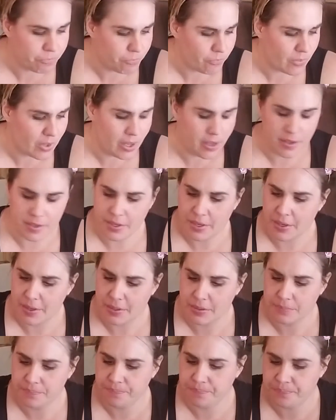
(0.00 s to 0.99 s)

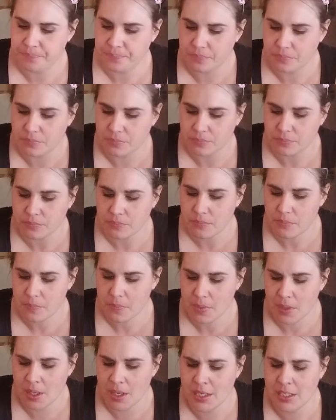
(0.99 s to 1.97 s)
And
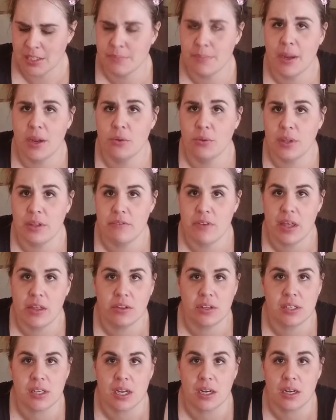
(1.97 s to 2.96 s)
he's my only
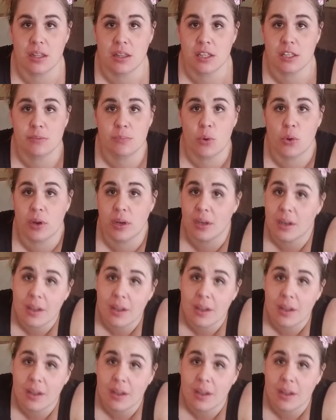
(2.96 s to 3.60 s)
Valentine at this point.